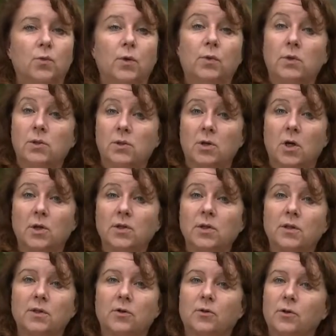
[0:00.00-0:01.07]
We will start
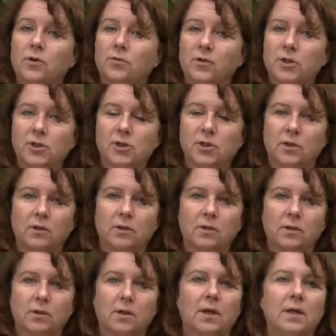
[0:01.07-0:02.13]
in the Ordovician,
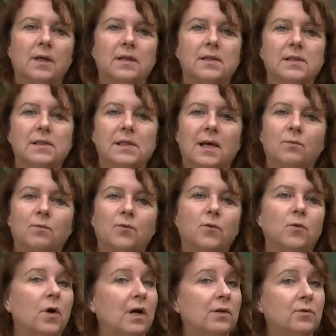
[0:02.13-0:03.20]
some
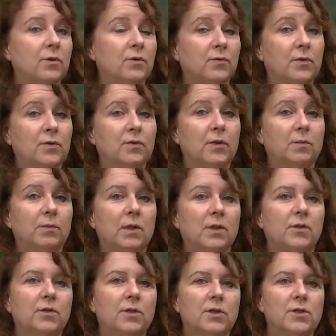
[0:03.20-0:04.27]
450
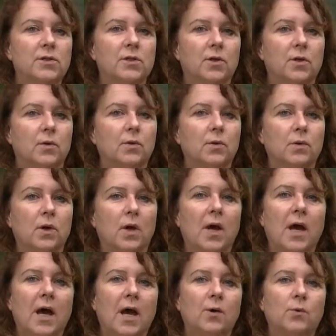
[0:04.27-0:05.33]
million years ago,
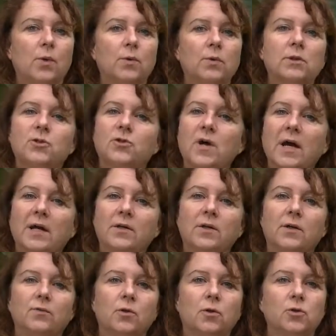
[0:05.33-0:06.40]
and we will track the
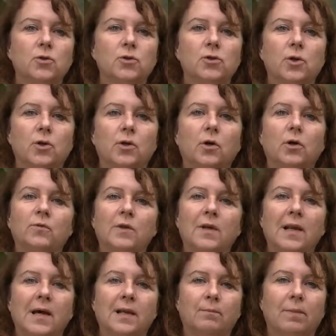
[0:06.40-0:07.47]
evolution of the
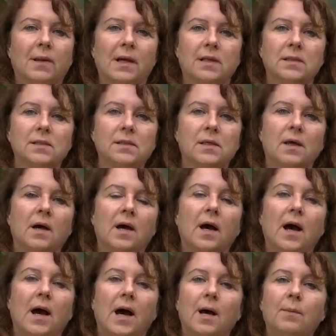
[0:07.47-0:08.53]
land plants
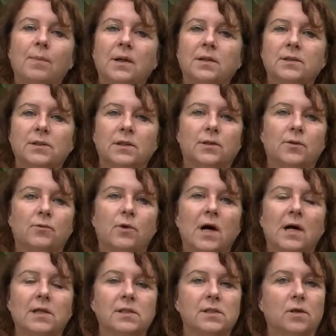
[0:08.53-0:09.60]
up until the
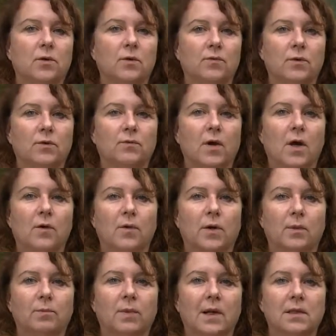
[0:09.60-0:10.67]
rise of the
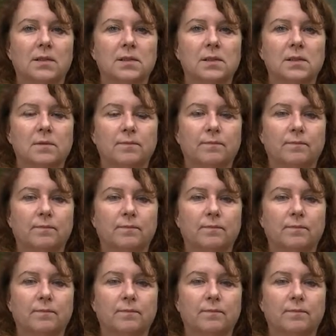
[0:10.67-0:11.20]
flowering plants.